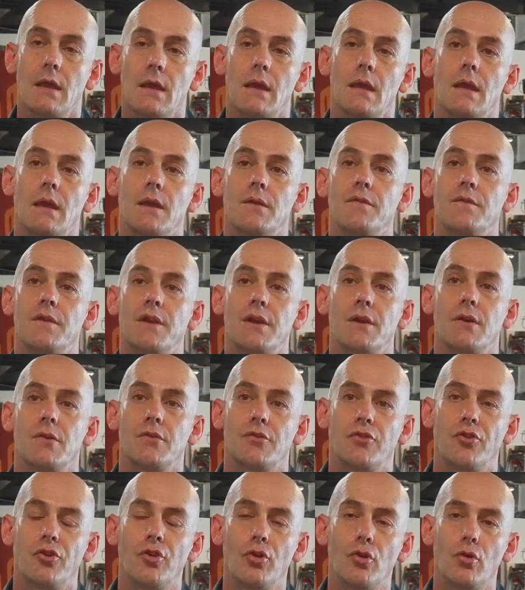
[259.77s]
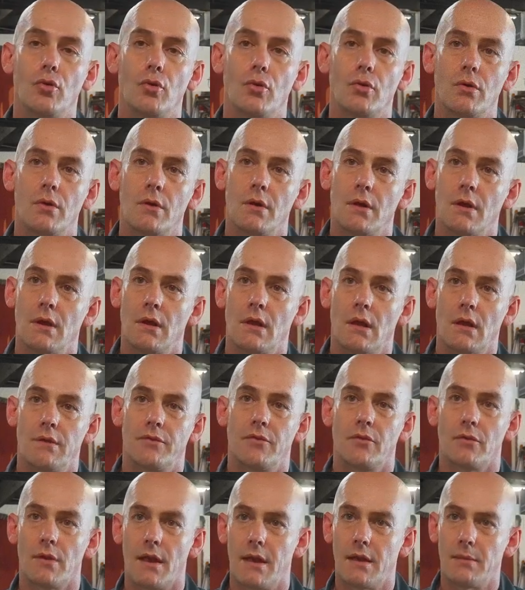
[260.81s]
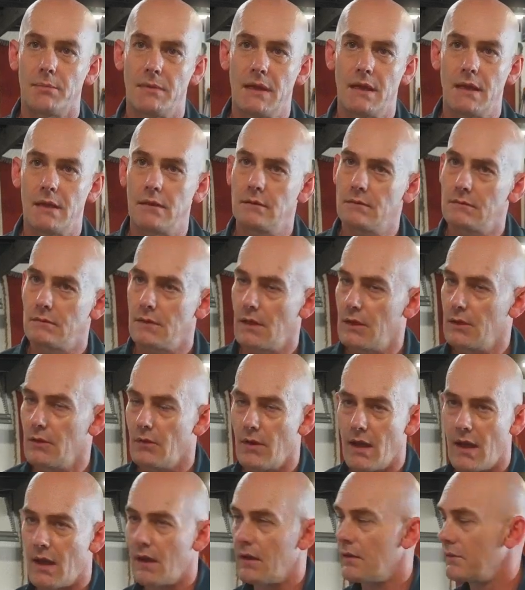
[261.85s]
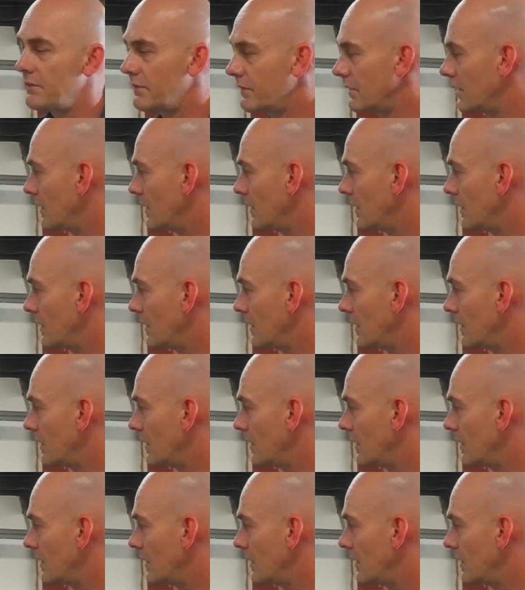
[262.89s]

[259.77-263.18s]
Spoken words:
In video 2, if you're like me and you have